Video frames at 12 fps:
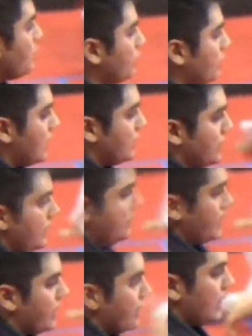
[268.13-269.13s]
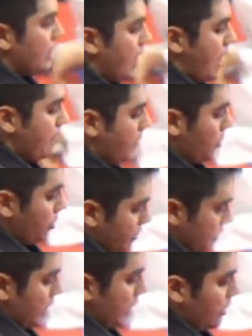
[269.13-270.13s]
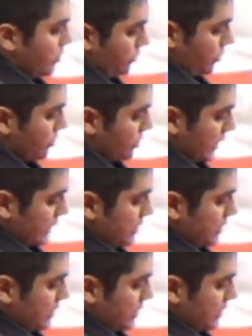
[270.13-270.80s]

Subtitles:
like your taxes, what I do is I change themes.